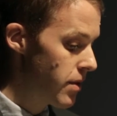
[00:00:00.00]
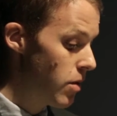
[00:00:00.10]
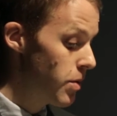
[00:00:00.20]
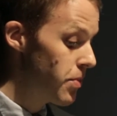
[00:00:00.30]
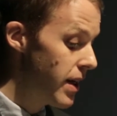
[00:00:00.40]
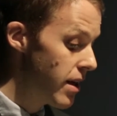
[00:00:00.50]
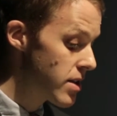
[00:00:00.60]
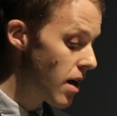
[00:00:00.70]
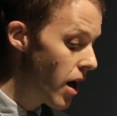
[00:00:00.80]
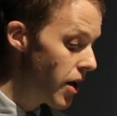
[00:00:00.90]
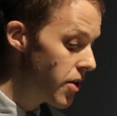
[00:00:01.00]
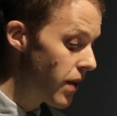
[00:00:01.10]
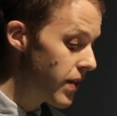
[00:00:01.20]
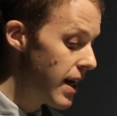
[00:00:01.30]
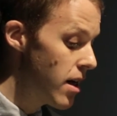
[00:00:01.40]
urban planners argued
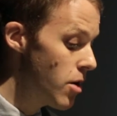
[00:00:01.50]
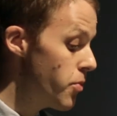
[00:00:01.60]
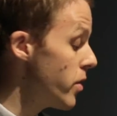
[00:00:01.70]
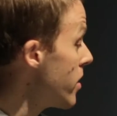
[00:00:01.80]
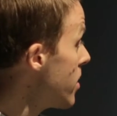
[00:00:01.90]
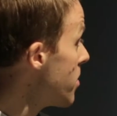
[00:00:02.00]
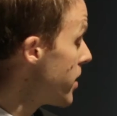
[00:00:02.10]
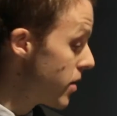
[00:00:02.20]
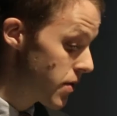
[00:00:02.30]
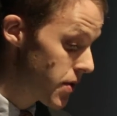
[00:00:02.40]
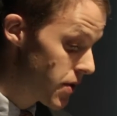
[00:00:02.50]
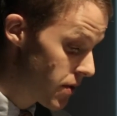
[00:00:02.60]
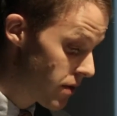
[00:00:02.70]
that the airport could be used to